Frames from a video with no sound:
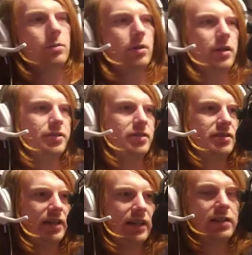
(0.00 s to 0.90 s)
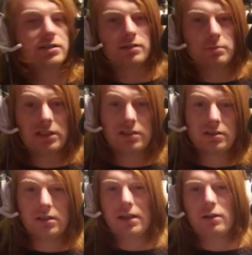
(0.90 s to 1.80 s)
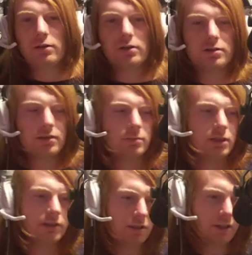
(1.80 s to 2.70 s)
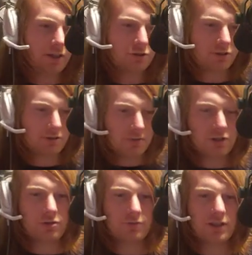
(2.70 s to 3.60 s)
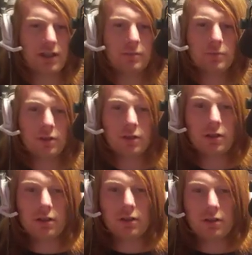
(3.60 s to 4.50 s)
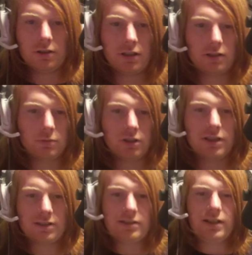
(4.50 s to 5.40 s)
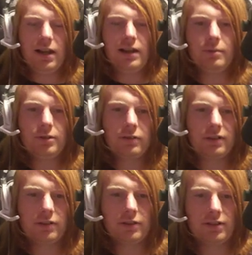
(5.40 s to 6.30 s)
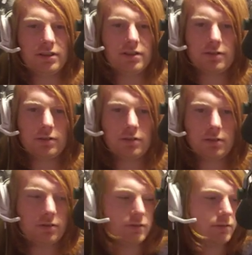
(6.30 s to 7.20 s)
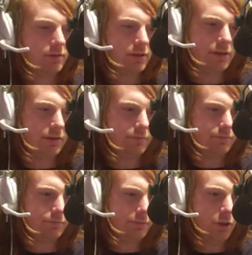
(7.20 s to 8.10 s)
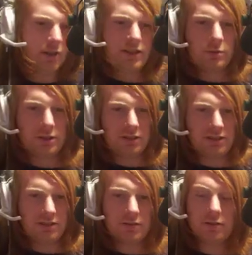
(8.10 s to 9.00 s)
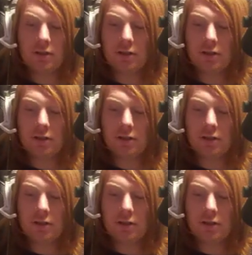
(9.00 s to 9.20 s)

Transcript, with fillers: "Well, it's seconds and minutes and hours," and I'm like, "No, that's just a measure of time. Like, what is time? You don't know what it is. Uh, no idea what it is."